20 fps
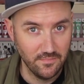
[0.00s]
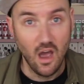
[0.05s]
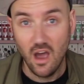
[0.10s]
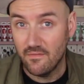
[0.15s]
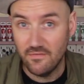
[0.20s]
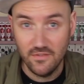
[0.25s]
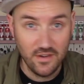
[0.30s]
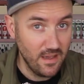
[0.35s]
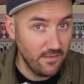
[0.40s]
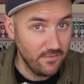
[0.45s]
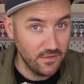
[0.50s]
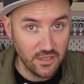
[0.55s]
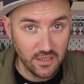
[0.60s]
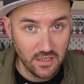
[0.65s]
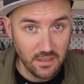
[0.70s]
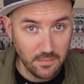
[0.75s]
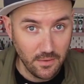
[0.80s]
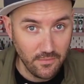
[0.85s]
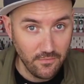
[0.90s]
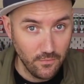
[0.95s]
I've never
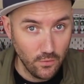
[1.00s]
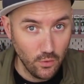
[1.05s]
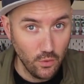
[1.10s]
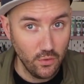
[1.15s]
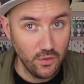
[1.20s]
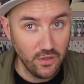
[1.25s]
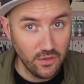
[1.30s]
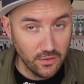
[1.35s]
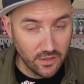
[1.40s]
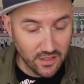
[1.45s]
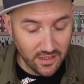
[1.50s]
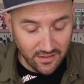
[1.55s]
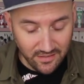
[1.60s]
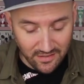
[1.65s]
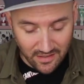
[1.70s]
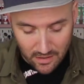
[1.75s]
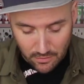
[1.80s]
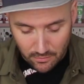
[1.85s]
done it before. You're going to see